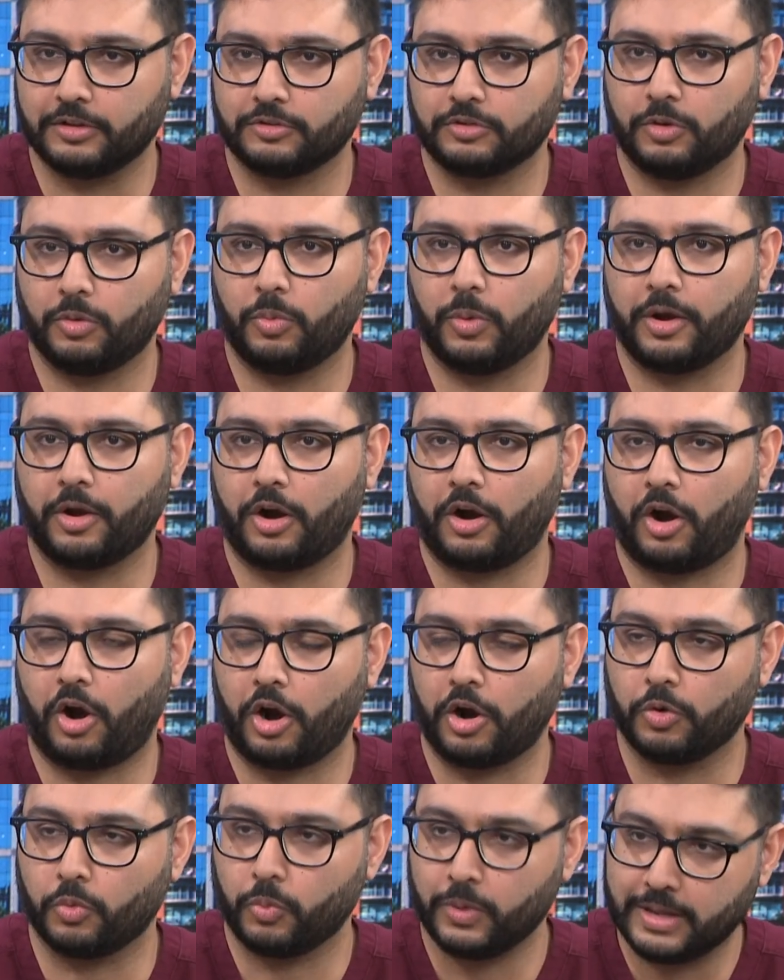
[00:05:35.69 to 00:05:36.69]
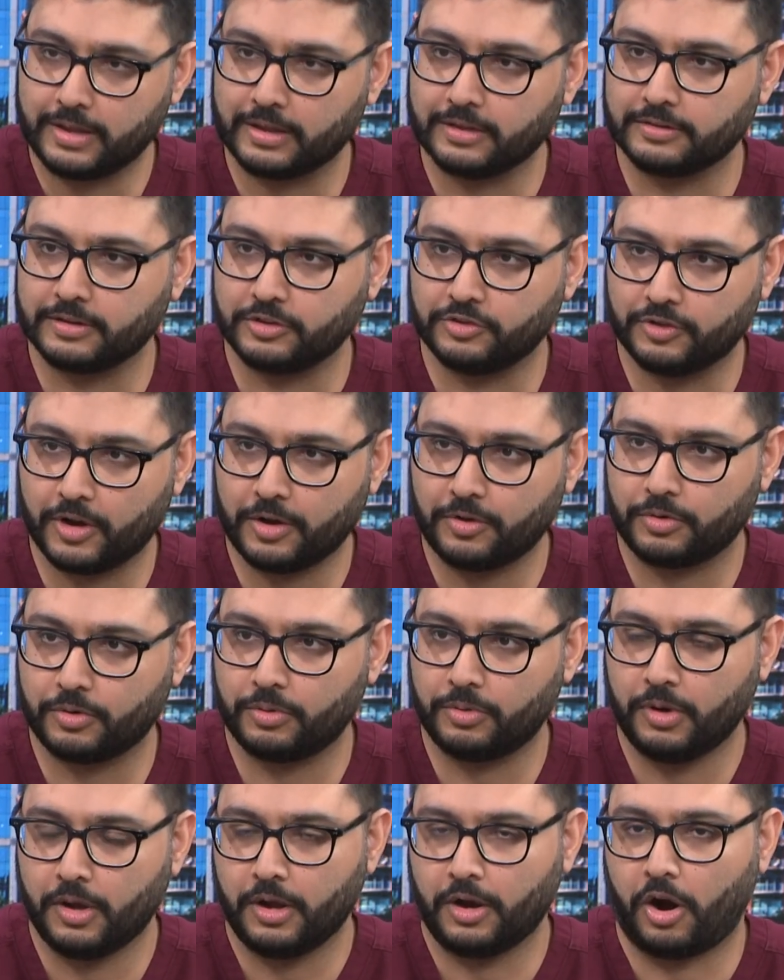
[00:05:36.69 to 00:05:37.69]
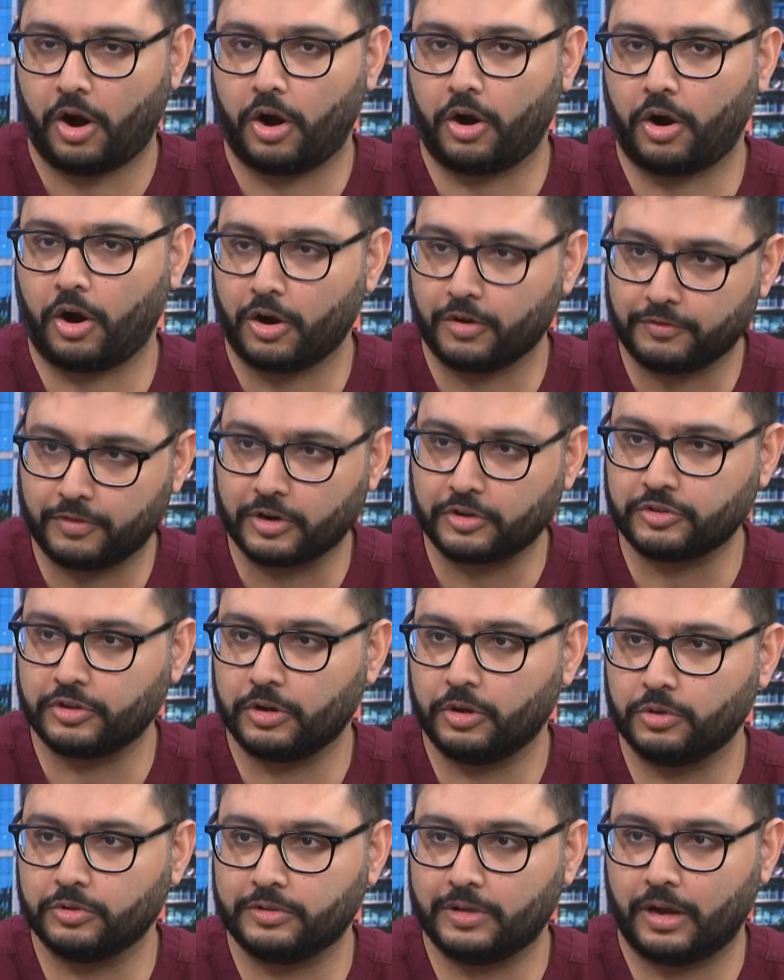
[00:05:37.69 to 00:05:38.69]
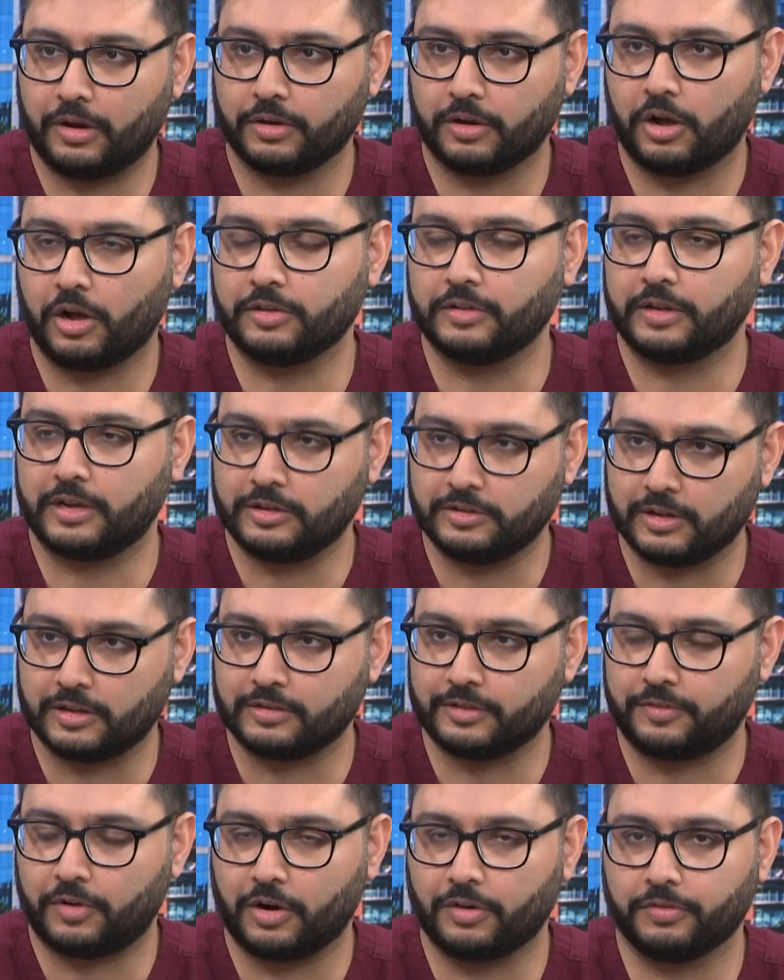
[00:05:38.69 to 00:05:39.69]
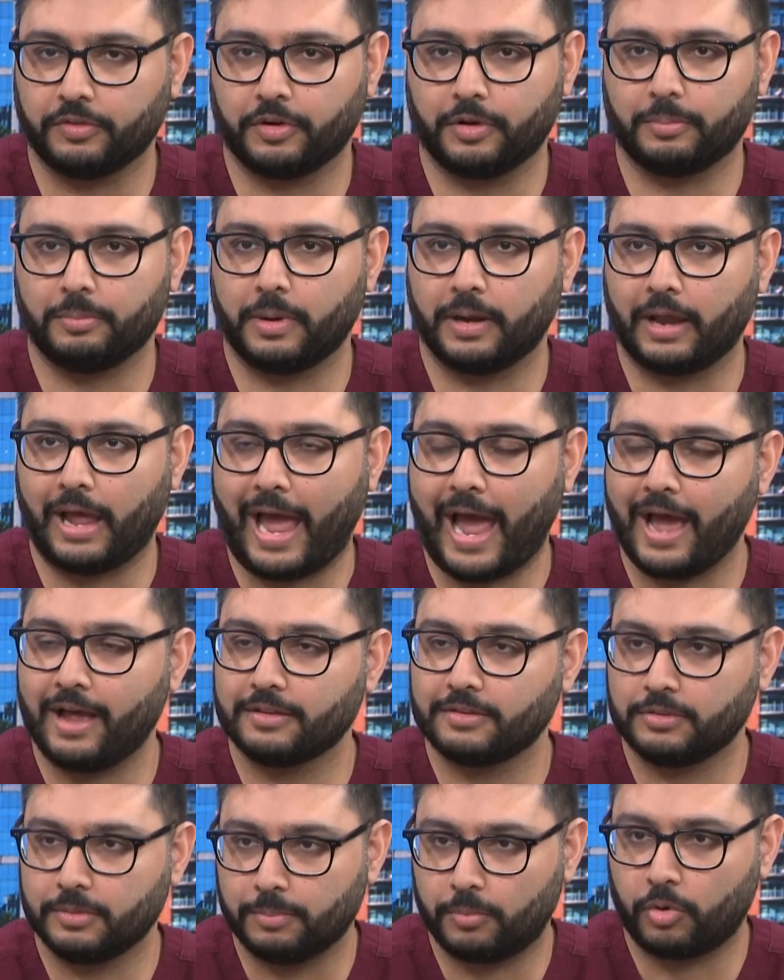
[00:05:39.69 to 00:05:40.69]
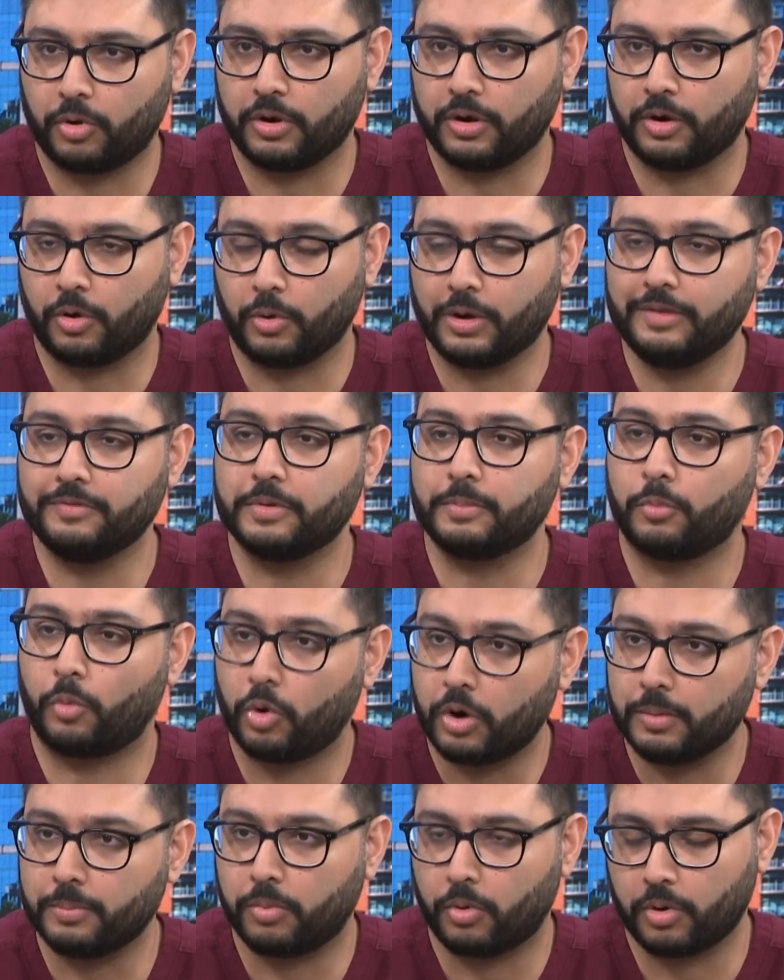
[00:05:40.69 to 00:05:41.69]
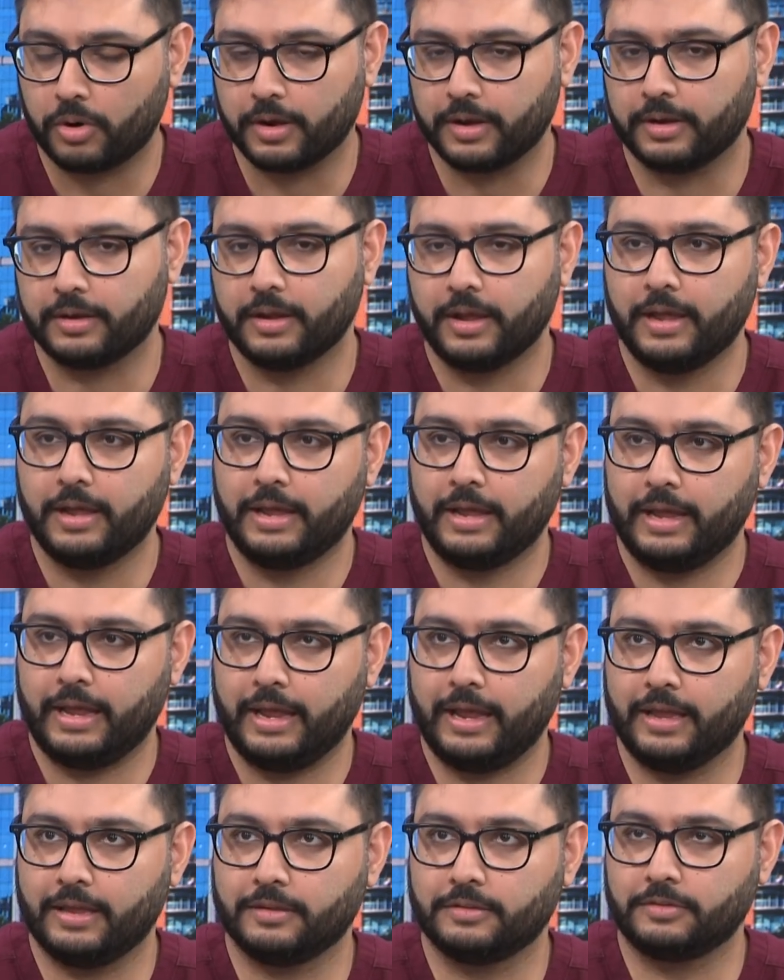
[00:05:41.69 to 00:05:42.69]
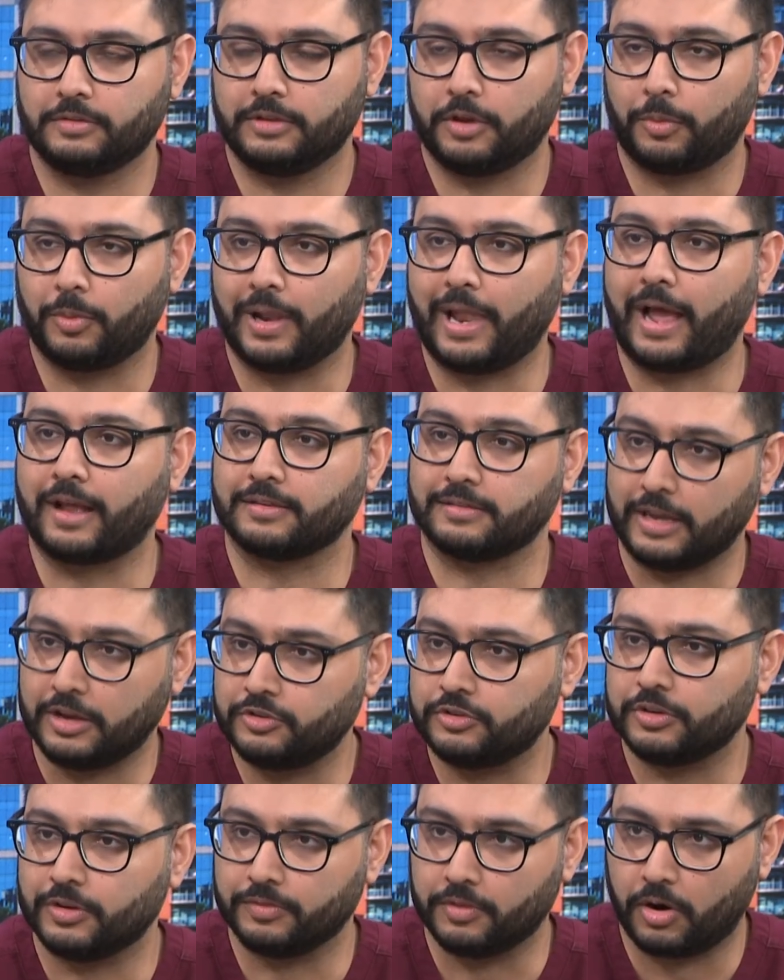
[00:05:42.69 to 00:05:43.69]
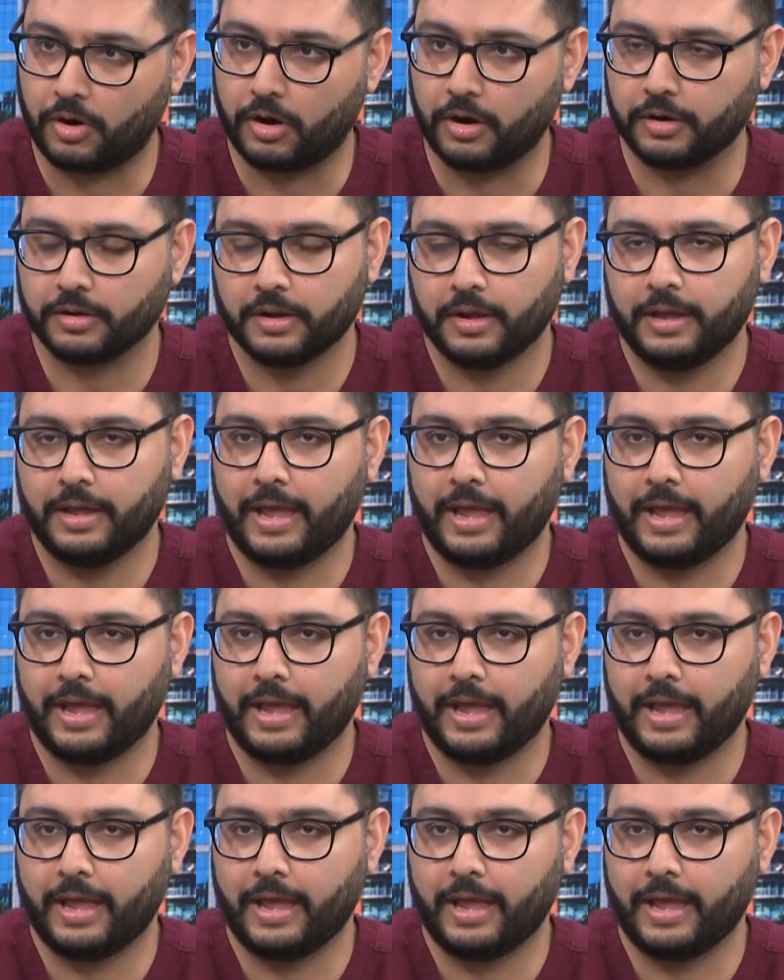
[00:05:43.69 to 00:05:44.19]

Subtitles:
So when our heart weakens in general, our heart function goes down, causing congestive heart failure. But as important, or even more important, is the relaxation of the heart.